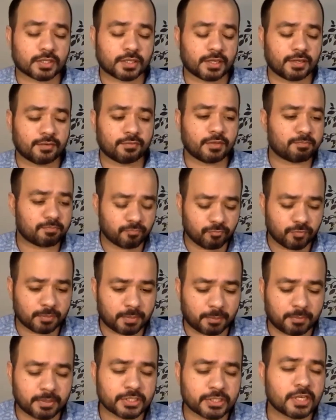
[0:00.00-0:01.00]
and we
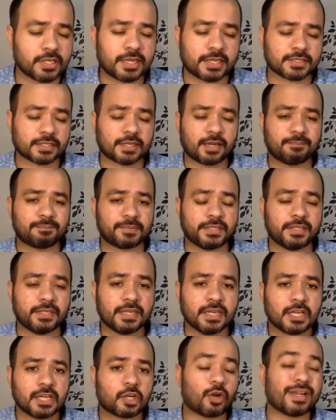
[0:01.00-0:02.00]
published it as a company
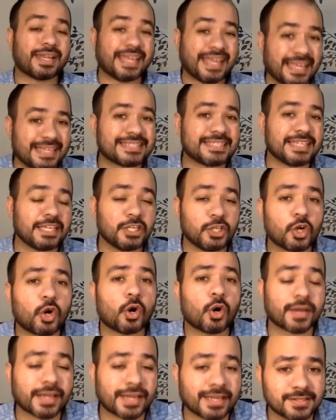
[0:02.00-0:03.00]
called Acing
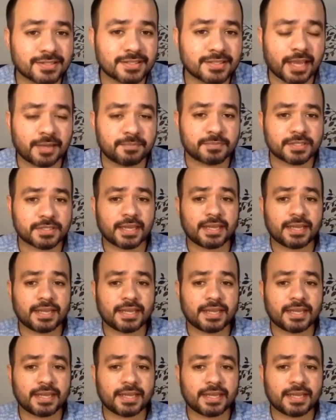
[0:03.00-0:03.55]
Your Exams.